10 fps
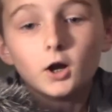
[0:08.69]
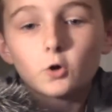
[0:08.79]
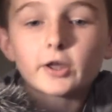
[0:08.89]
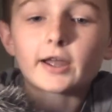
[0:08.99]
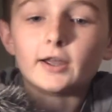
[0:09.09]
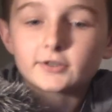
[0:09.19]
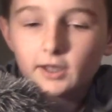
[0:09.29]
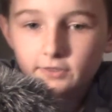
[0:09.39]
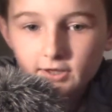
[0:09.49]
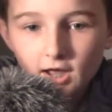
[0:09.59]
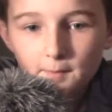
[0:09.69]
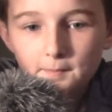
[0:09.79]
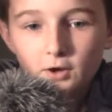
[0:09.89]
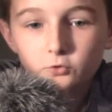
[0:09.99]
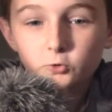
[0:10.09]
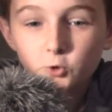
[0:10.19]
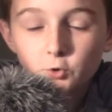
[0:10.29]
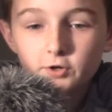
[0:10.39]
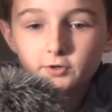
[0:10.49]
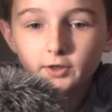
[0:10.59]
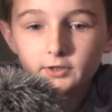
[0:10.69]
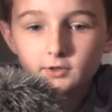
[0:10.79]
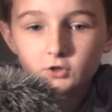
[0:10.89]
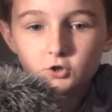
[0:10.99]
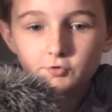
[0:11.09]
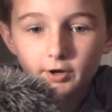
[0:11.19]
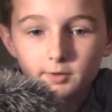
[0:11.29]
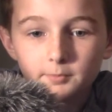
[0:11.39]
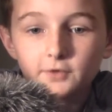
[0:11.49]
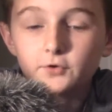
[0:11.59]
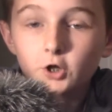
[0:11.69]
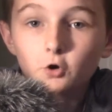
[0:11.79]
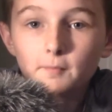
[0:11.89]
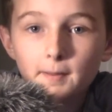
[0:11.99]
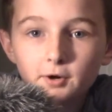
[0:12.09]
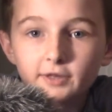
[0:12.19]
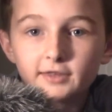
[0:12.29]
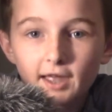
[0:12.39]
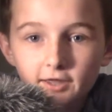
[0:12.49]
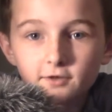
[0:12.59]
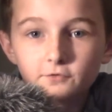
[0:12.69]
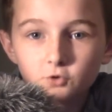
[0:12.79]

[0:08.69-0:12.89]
Okay guys, I think I'm about 2 years late to this trend, but if you don't remember, at the end of